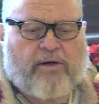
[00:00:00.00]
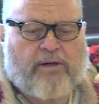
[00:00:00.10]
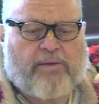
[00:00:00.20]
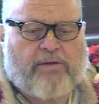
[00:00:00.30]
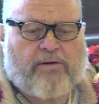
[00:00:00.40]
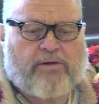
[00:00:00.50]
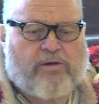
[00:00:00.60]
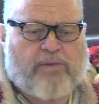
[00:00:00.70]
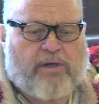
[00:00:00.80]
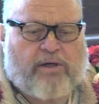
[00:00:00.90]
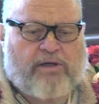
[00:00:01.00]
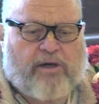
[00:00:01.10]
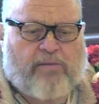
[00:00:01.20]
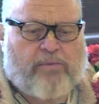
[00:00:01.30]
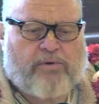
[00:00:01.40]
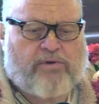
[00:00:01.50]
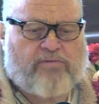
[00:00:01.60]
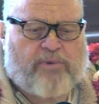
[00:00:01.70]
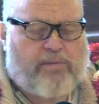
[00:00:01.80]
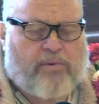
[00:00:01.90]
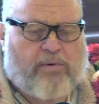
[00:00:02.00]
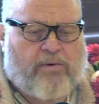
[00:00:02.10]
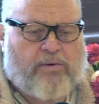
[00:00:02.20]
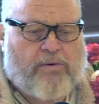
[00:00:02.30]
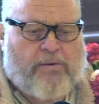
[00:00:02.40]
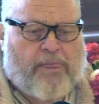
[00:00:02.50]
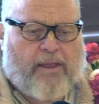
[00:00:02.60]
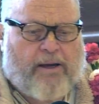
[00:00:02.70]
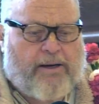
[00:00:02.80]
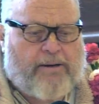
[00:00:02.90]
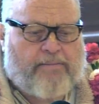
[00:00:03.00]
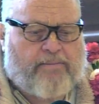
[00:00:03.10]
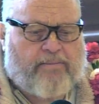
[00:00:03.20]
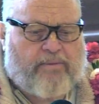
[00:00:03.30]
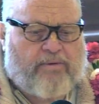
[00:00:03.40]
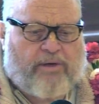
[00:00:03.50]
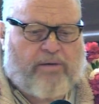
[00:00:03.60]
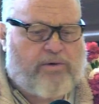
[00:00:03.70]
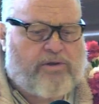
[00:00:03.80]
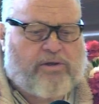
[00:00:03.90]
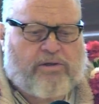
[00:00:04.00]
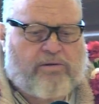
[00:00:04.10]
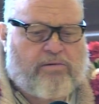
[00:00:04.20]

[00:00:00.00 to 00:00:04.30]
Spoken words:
I mean, there's so many examples of people. They were just